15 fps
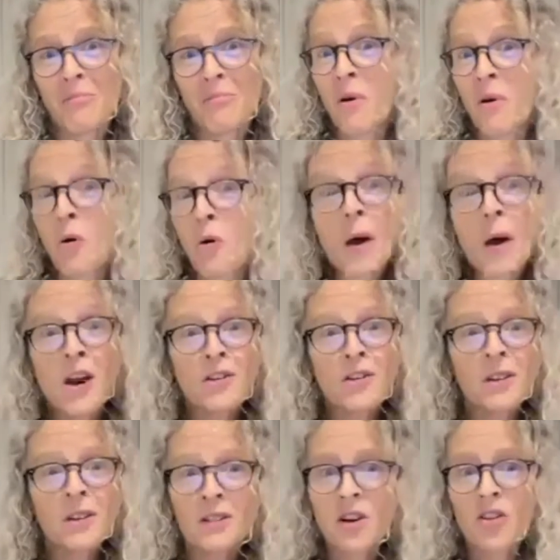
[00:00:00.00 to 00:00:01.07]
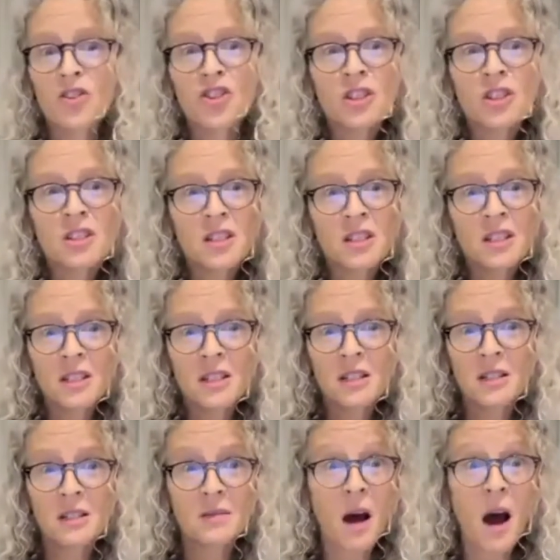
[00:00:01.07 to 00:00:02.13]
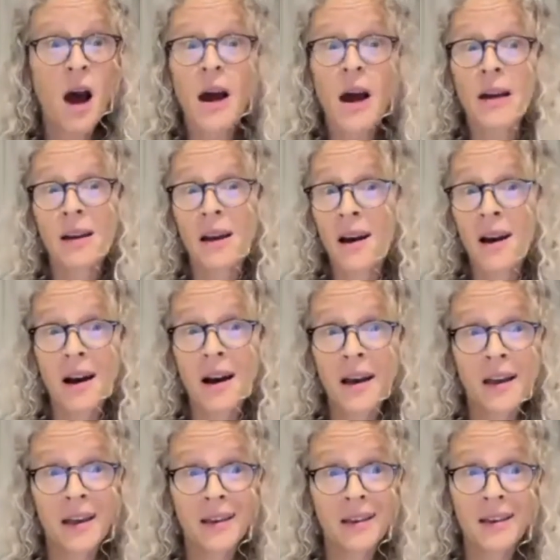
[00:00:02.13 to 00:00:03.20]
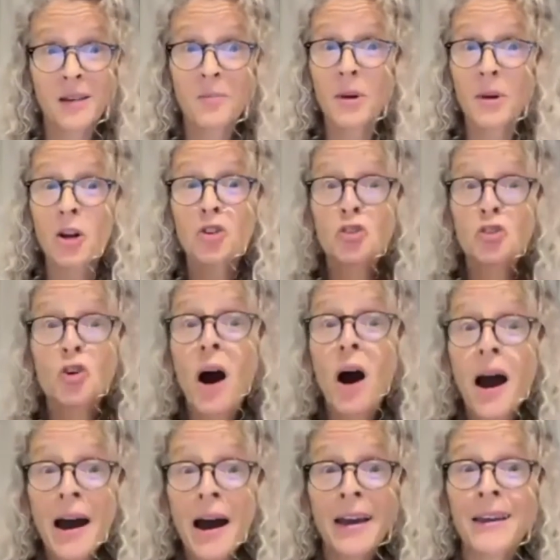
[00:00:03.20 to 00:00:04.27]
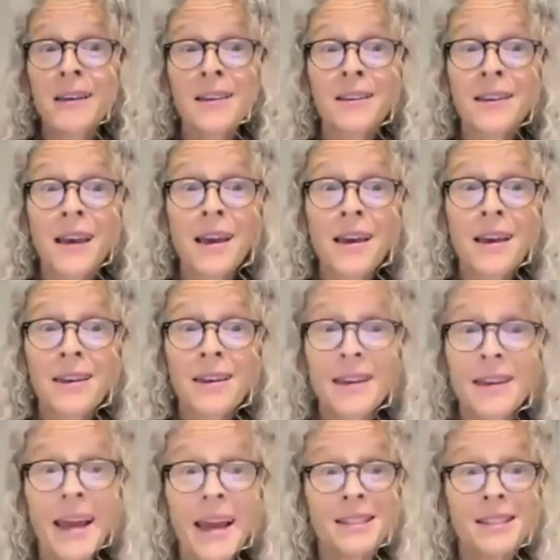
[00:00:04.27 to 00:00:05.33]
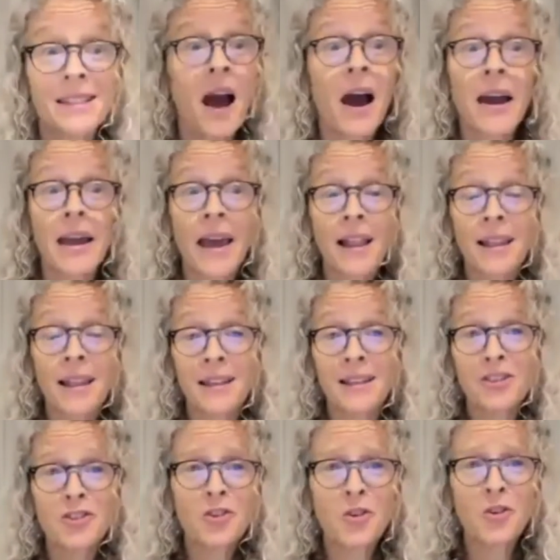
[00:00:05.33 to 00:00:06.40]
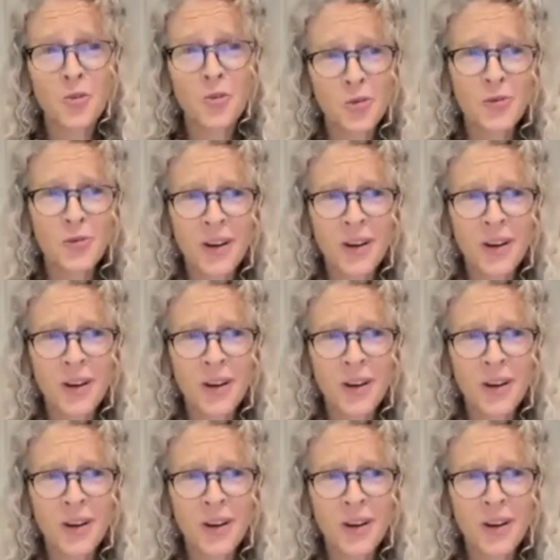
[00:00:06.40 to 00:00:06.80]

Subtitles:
Awareness, consciousness, but also Katie, I Ellen, you know.